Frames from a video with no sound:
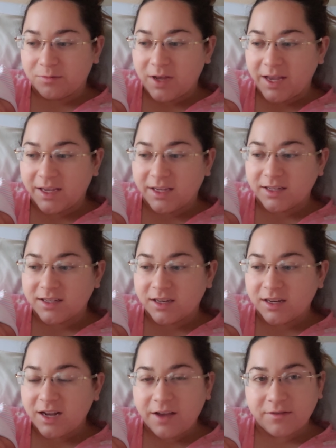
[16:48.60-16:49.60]
I
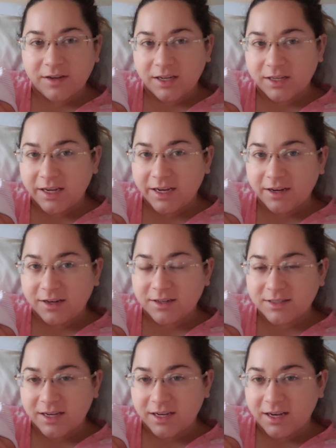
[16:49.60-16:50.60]
didn't have any
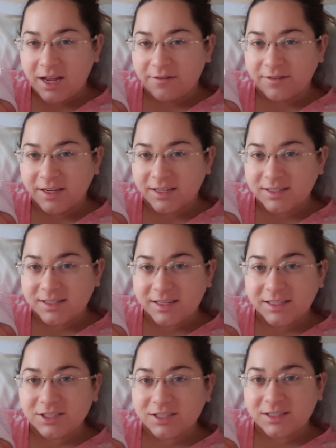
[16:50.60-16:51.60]
tears, I didn't have any
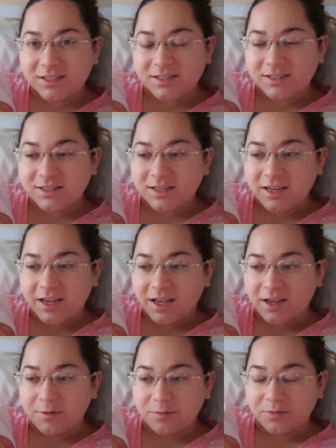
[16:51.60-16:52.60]
stitches,
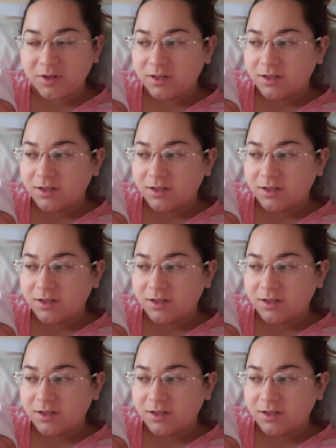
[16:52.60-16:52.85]
and